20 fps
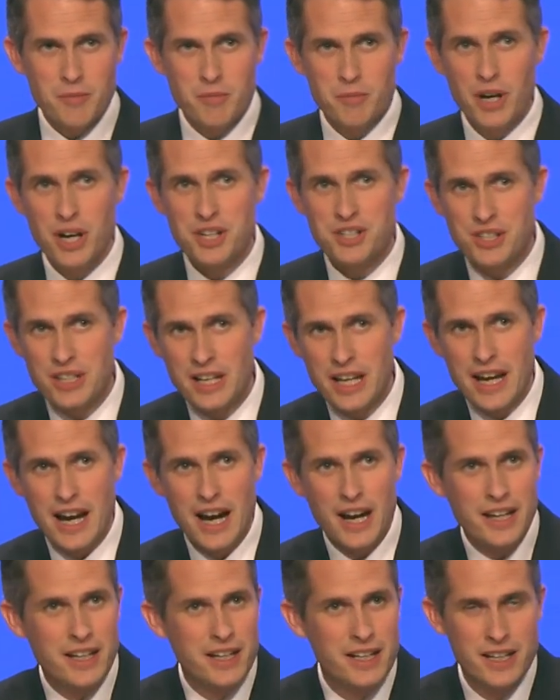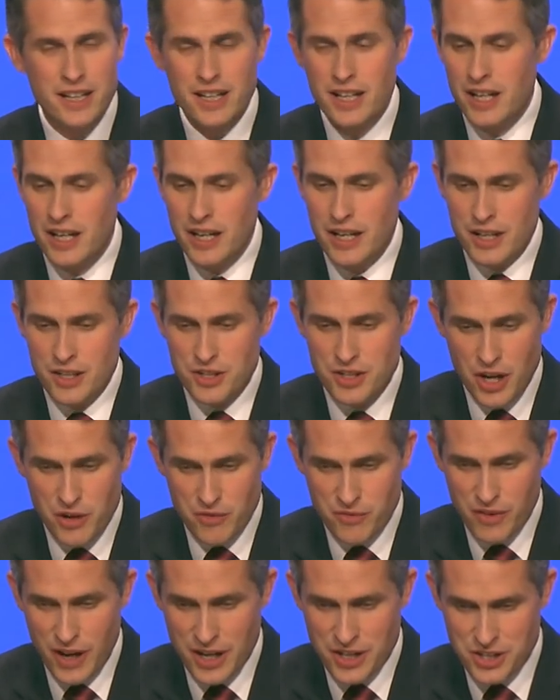Personally, I
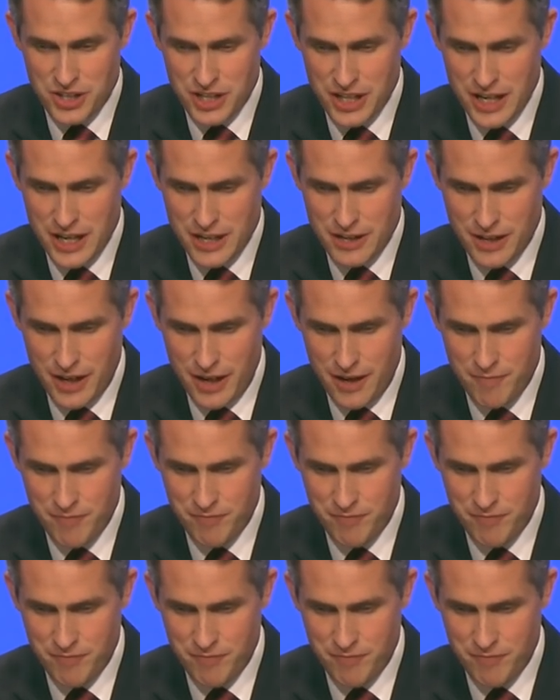don't fancy either.